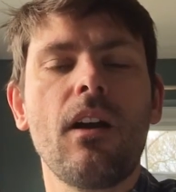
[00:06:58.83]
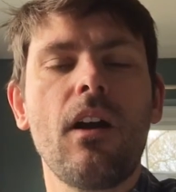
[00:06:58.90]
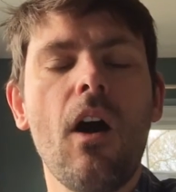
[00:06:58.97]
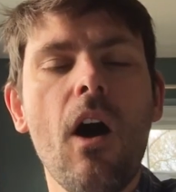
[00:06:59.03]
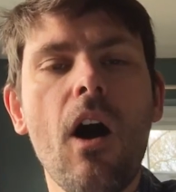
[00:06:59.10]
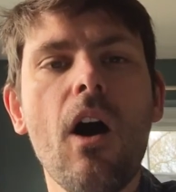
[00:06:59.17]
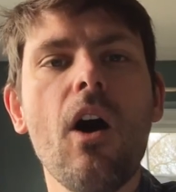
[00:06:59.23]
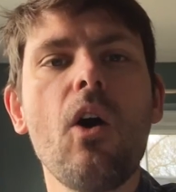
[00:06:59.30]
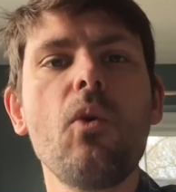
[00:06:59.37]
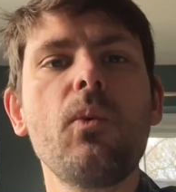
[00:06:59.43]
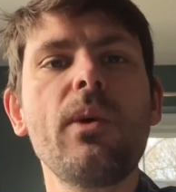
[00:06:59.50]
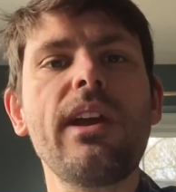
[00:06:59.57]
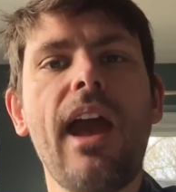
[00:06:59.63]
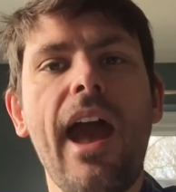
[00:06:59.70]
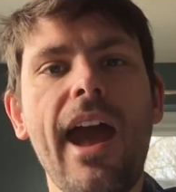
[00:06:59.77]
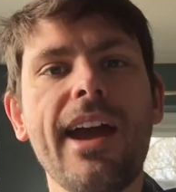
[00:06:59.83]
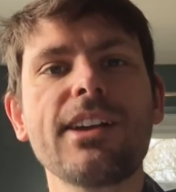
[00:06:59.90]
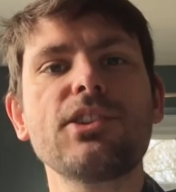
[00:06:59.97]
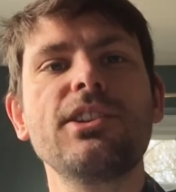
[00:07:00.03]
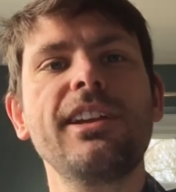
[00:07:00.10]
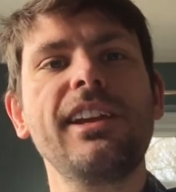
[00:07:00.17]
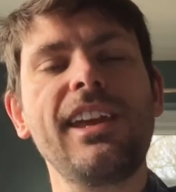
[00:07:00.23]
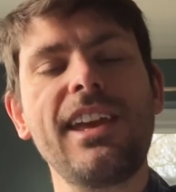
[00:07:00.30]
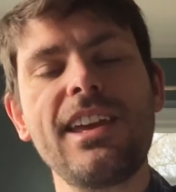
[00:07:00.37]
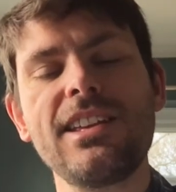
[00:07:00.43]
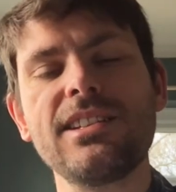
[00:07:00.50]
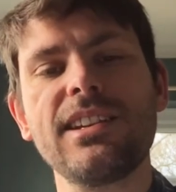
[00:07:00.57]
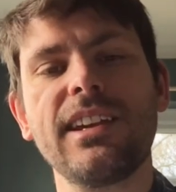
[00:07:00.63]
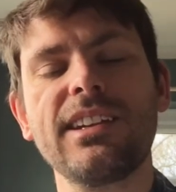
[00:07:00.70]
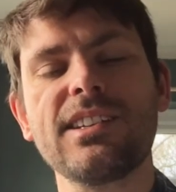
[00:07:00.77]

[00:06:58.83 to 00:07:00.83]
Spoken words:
Are we actually eating